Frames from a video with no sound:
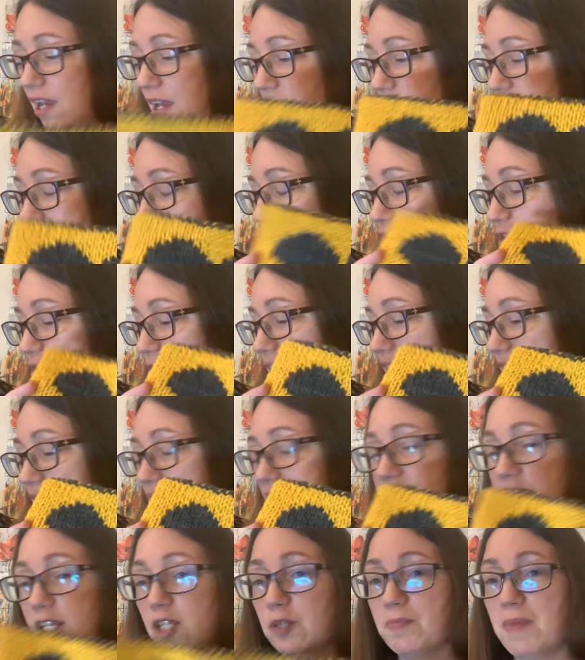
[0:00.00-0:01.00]
So you'll see
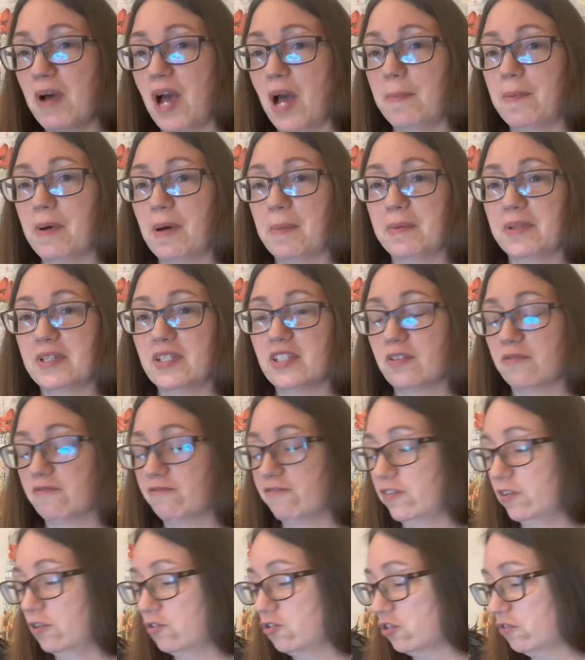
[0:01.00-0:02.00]
this pop up in some
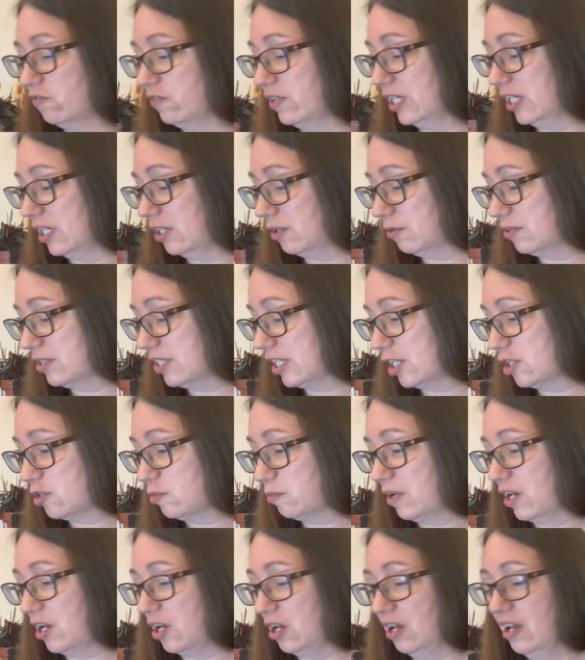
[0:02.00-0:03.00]
future videos as
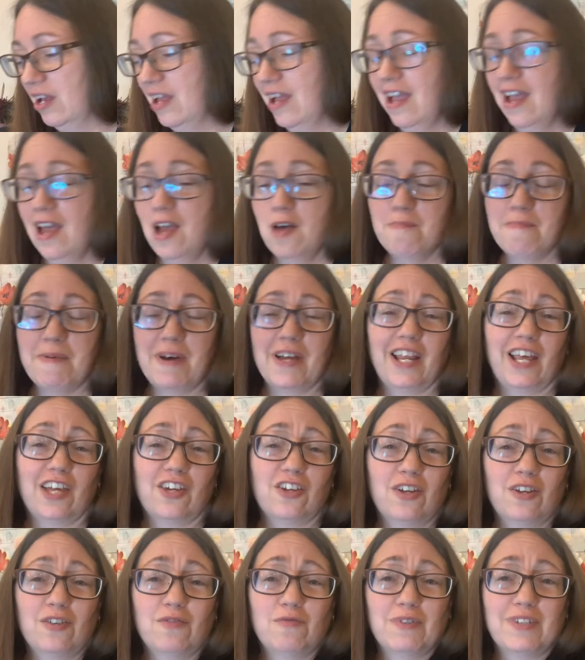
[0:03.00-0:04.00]
well, but I
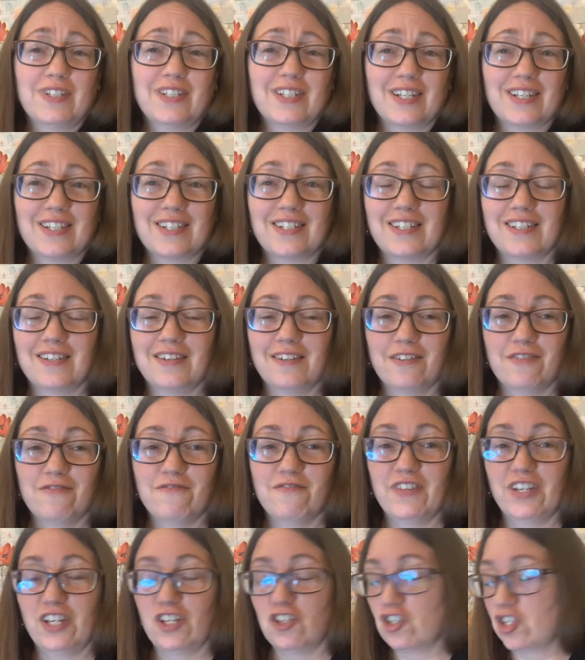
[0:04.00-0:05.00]
couldn't resist
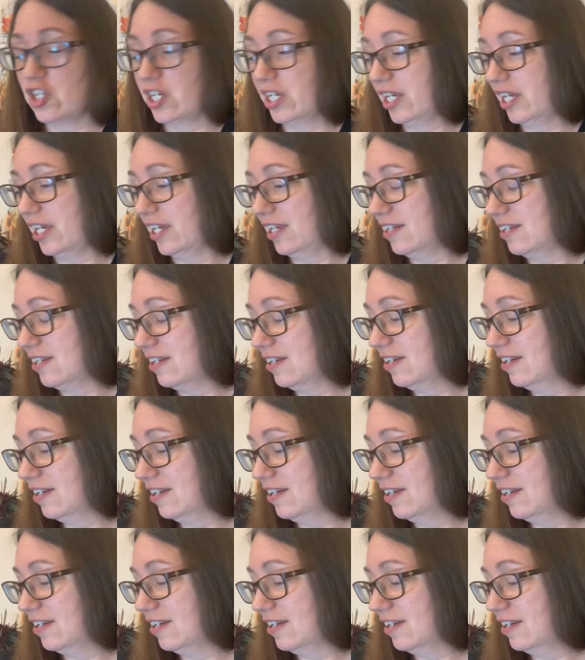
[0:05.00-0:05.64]
finishing it.